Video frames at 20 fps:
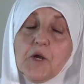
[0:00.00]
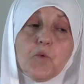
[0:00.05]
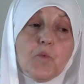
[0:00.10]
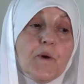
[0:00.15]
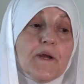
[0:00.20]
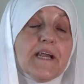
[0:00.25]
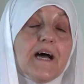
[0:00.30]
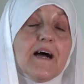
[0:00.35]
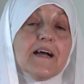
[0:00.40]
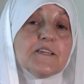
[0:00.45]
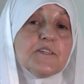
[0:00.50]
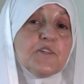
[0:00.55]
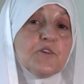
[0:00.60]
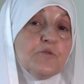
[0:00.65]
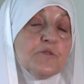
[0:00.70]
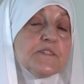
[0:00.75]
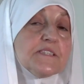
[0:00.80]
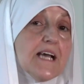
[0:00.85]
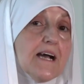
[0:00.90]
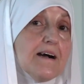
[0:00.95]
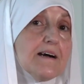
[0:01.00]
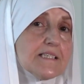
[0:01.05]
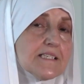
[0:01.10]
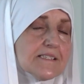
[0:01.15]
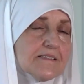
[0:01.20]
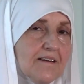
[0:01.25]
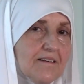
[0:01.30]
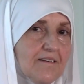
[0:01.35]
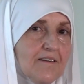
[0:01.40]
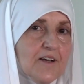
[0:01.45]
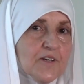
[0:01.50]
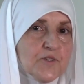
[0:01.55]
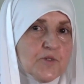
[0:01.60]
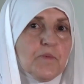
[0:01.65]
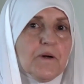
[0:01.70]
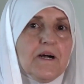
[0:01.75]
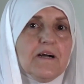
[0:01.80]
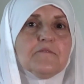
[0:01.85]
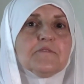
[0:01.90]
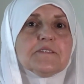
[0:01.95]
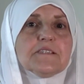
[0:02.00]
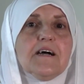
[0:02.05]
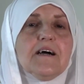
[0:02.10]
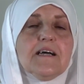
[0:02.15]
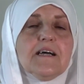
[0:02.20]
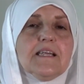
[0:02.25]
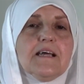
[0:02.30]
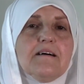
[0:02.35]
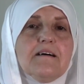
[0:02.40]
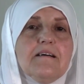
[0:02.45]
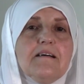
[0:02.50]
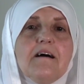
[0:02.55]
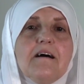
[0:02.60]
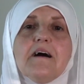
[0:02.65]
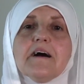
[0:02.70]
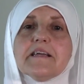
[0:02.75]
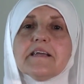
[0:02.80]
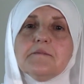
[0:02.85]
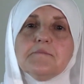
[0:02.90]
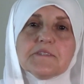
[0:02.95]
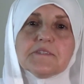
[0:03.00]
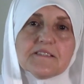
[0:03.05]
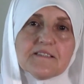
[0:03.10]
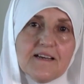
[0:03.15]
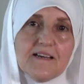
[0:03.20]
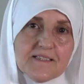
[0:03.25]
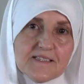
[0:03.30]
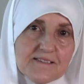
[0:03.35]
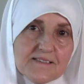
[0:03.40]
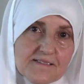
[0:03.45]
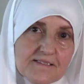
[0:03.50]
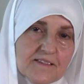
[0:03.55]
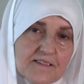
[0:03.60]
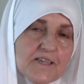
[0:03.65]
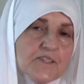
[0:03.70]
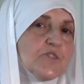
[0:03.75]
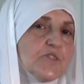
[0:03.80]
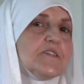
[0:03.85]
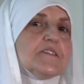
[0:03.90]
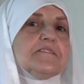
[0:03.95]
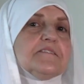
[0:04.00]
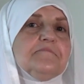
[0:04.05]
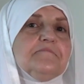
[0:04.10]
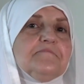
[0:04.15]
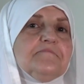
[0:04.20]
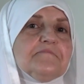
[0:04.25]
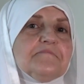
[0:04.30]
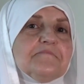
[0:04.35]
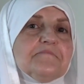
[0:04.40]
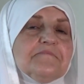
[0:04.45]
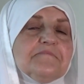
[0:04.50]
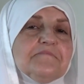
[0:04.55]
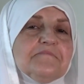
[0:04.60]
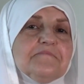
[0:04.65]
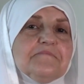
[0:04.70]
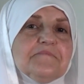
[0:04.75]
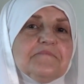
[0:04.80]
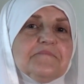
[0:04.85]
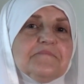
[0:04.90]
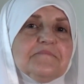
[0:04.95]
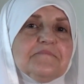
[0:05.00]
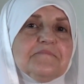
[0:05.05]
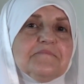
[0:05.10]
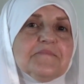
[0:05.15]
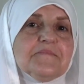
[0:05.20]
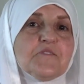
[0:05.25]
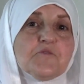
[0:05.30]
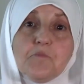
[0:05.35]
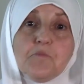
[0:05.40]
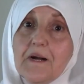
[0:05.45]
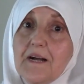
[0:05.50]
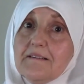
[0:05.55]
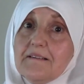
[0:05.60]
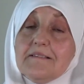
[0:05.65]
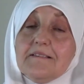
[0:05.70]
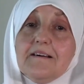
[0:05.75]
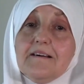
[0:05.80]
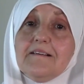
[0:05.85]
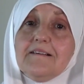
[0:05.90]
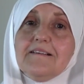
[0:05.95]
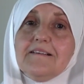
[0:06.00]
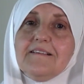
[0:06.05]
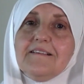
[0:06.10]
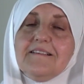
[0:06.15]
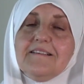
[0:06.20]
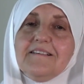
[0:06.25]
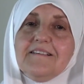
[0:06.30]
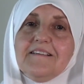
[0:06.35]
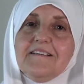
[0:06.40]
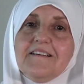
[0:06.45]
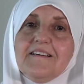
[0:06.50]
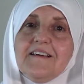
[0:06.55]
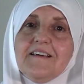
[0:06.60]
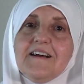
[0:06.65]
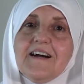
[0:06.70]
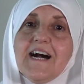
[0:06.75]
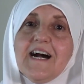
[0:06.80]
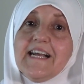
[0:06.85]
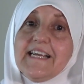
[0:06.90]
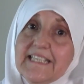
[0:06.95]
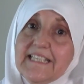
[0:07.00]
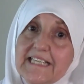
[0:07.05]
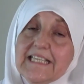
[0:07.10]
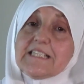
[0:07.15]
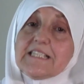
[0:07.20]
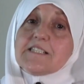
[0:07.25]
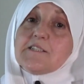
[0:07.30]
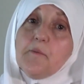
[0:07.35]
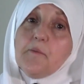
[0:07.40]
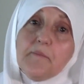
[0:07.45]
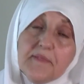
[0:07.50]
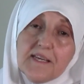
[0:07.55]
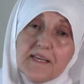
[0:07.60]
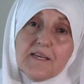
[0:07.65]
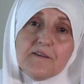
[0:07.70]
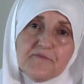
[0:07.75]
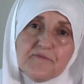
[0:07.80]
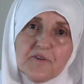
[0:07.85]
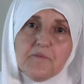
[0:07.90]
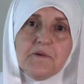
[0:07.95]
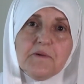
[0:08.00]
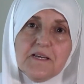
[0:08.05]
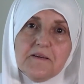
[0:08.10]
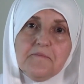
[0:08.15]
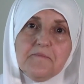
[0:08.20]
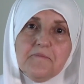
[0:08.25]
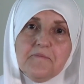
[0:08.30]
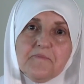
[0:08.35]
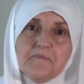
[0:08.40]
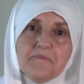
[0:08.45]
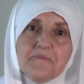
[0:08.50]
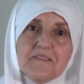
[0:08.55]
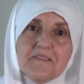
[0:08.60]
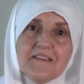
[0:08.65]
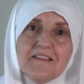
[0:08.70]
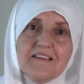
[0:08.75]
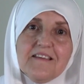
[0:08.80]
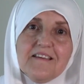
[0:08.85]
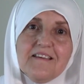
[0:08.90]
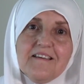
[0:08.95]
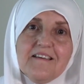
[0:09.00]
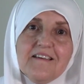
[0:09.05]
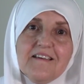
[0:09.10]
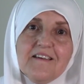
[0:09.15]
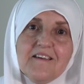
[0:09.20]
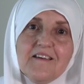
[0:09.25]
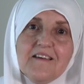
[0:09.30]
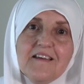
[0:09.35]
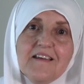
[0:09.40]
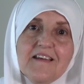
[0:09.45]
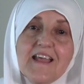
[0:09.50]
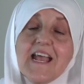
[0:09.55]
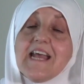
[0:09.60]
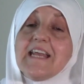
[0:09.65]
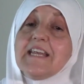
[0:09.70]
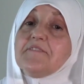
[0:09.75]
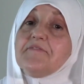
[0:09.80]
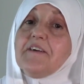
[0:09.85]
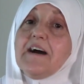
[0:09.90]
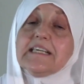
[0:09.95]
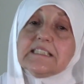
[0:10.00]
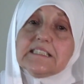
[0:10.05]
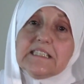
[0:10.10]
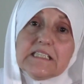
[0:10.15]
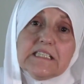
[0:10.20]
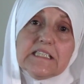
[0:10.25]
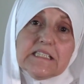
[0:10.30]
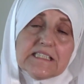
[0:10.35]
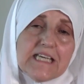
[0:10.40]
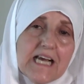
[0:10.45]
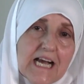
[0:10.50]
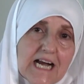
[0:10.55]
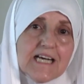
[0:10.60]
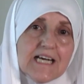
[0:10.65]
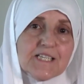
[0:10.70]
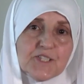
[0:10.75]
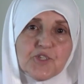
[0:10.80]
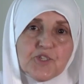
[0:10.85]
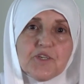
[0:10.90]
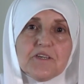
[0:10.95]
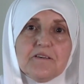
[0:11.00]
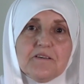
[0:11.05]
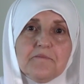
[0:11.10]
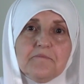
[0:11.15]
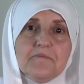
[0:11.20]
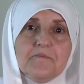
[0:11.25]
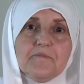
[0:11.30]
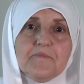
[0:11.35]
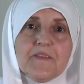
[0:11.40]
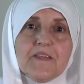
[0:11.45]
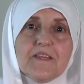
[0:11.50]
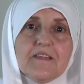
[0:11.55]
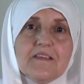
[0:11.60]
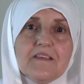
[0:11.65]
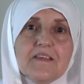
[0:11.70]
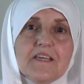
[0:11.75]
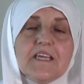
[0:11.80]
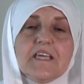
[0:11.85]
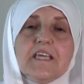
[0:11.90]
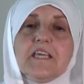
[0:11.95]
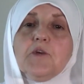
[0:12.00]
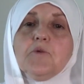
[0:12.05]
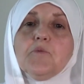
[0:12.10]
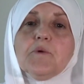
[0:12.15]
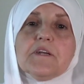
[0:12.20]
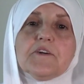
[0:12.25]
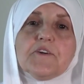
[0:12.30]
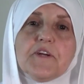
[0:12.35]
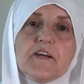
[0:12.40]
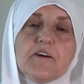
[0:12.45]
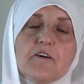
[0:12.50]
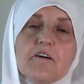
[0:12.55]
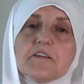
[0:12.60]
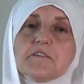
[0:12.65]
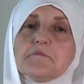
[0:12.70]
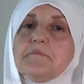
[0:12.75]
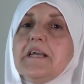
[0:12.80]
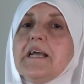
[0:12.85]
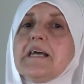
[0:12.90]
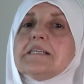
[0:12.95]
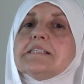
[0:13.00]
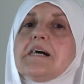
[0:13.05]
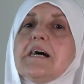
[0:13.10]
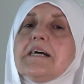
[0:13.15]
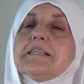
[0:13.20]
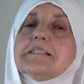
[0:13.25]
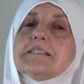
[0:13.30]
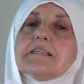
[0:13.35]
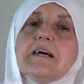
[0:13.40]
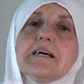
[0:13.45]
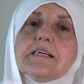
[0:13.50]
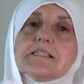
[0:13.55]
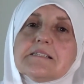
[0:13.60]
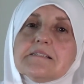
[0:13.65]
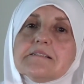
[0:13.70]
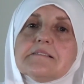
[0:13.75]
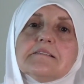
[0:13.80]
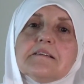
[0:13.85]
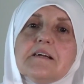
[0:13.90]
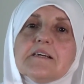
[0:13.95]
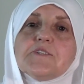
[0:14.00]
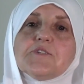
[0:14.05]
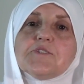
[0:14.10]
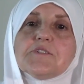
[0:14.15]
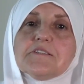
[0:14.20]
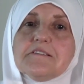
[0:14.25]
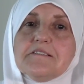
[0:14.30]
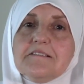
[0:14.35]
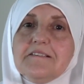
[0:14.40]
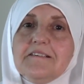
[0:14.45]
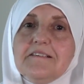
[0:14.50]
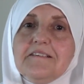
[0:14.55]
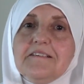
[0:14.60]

When I don't ask Allah subhanahu wa ta'ala, I am a transgressor. SubhanAllah. I need something from Him. And if I didn't ask Him, He will regard me as I transgressed,